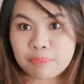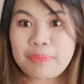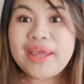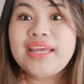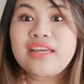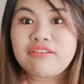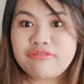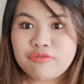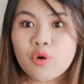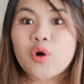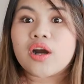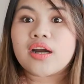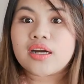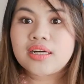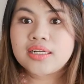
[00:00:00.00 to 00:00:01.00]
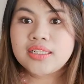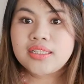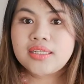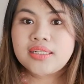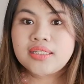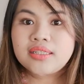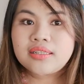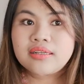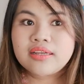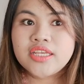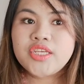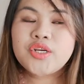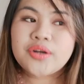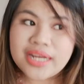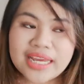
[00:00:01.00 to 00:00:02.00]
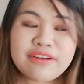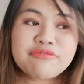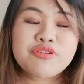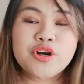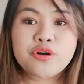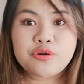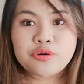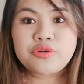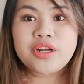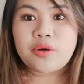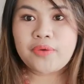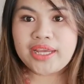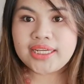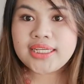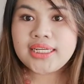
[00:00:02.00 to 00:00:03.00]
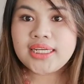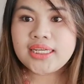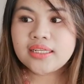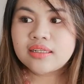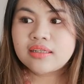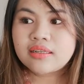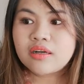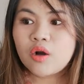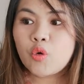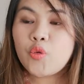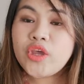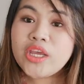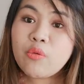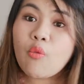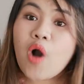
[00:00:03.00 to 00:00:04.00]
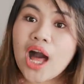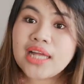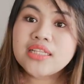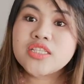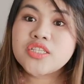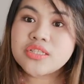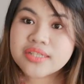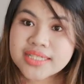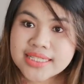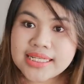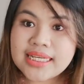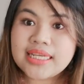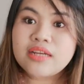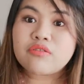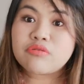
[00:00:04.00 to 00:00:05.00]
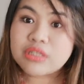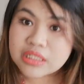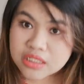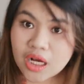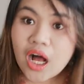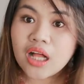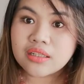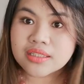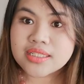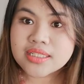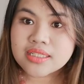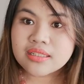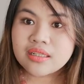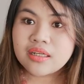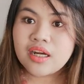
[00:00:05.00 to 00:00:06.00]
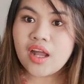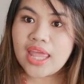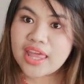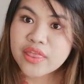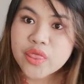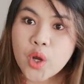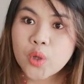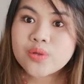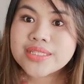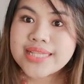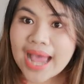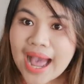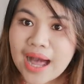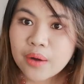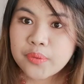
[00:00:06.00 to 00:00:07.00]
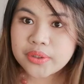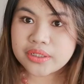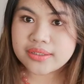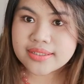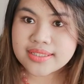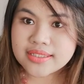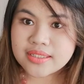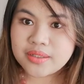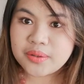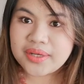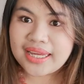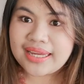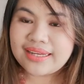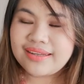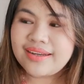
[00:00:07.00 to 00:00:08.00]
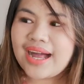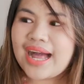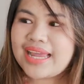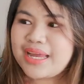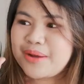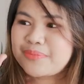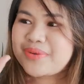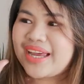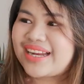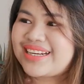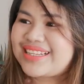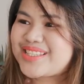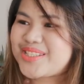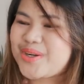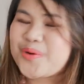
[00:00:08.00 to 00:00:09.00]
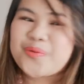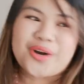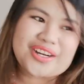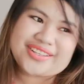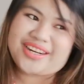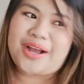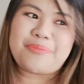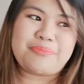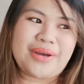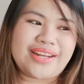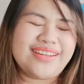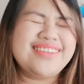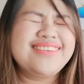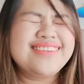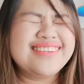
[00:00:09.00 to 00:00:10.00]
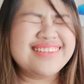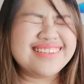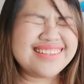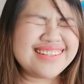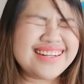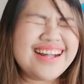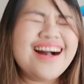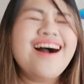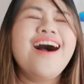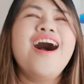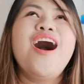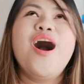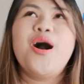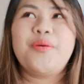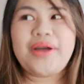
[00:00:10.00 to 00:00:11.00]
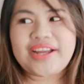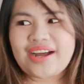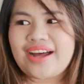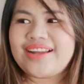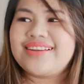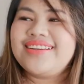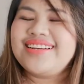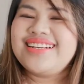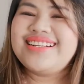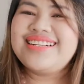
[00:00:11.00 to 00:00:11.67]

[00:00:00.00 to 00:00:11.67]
paying for, you're in for a rude awakening. We want to see results in those hours, okay? I am getting so worked up, but oh my God.